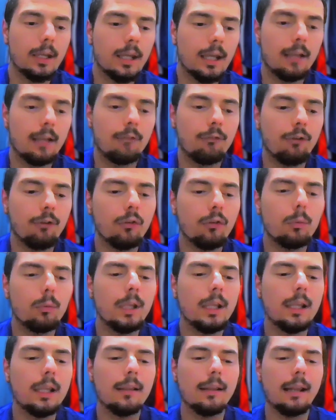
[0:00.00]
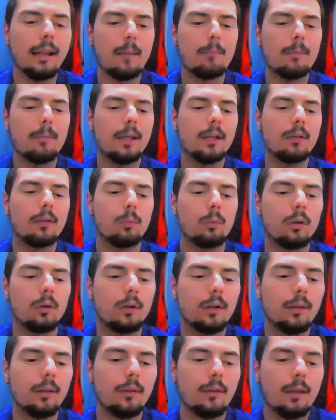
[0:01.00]
And the first weakness that I picked
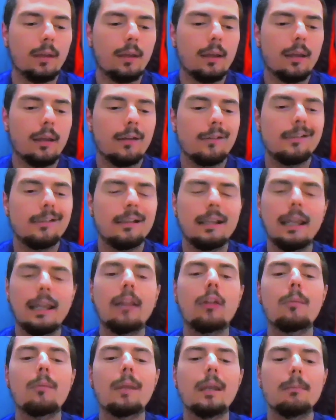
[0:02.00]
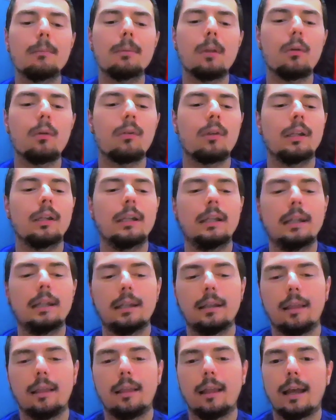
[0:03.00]
was she takes too many blows on the
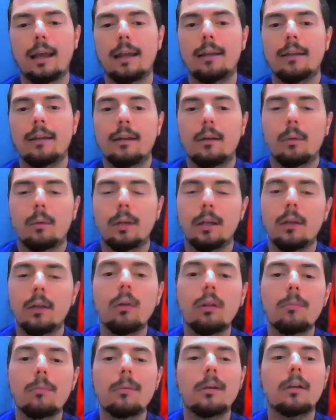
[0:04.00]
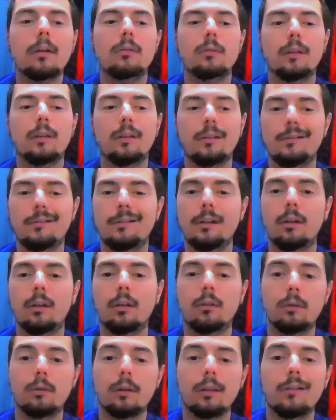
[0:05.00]
inside. What I noticed about Claressa
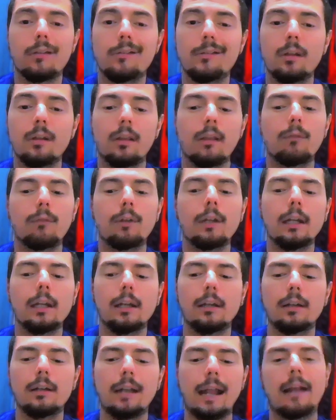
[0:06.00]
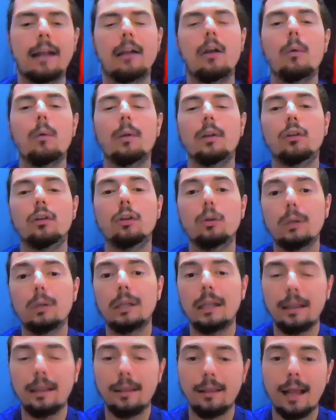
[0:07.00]
Shields is very good at going to
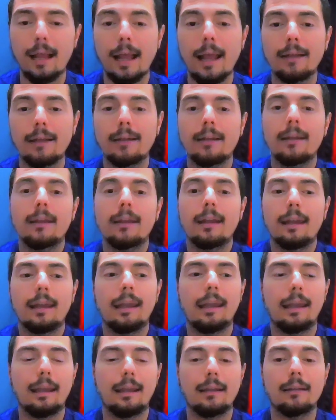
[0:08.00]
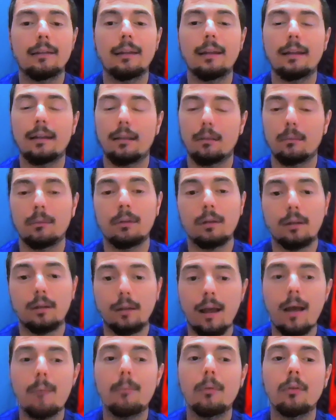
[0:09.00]
the inside and landing some good
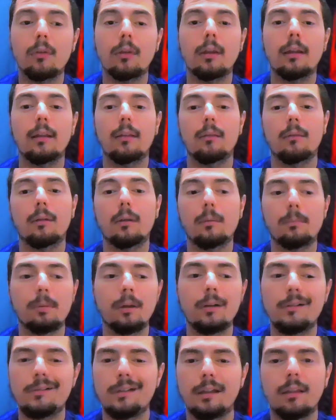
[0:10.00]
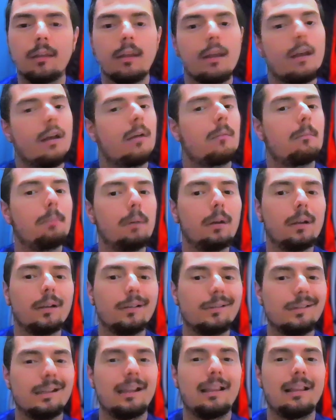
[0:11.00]
combos, landing some good punches, but
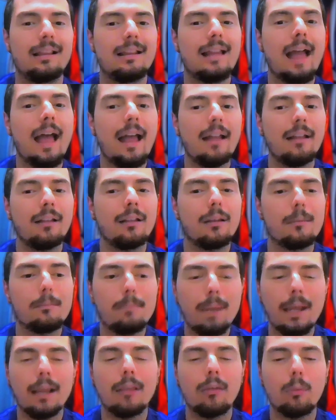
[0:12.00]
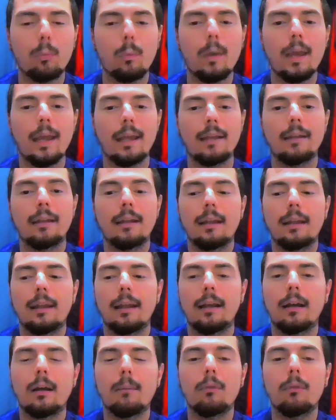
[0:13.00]
she's not the best when
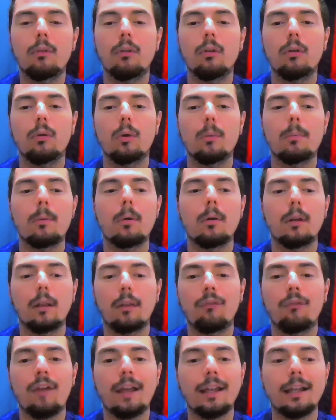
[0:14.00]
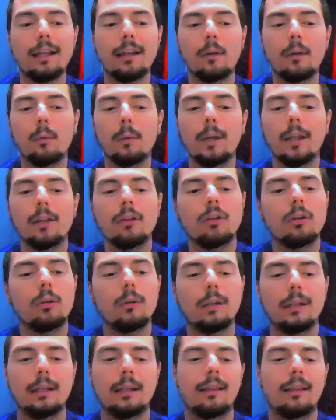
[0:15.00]
it comes to opponents finding their way to
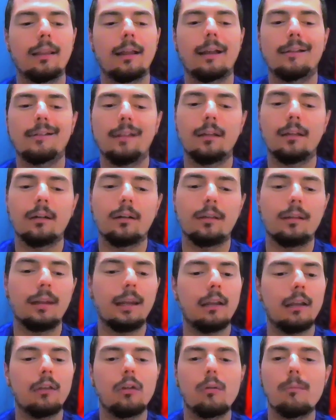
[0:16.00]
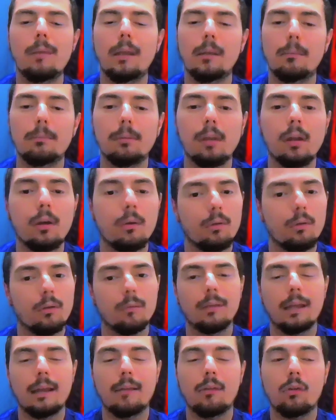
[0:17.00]
the inside. She starts taking too many blows.
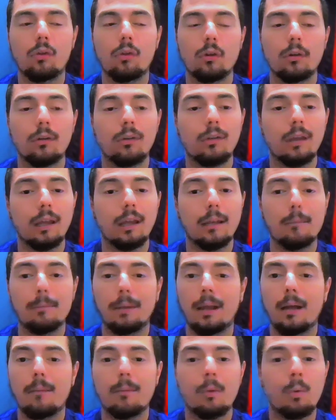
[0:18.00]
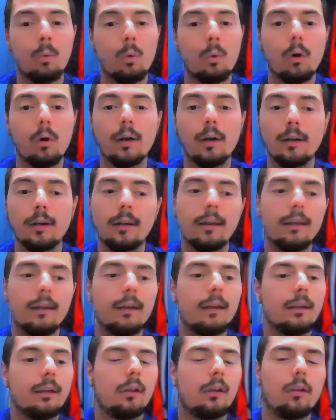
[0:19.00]
Sometimes you start seeing it become a war.
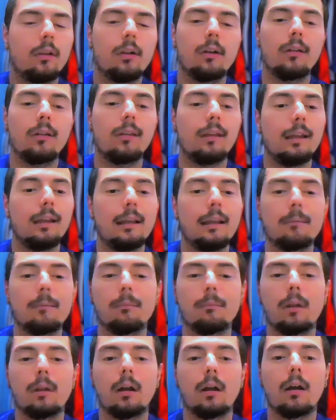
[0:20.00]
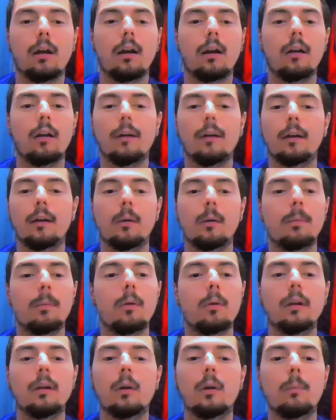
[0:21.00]
You start seeing them, her and her
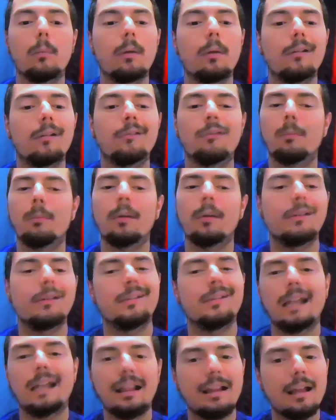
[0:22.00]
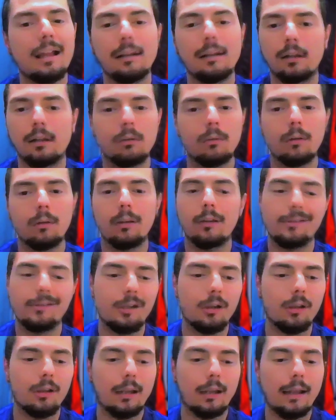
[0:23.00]
opponent go punch for punch, and that's not the Claressa
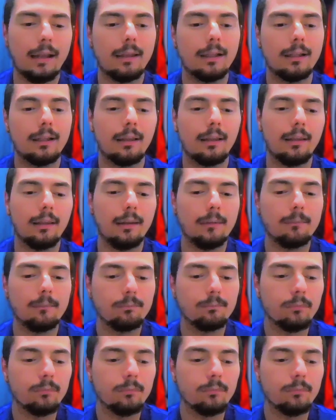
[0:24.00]
Shields that I like to see.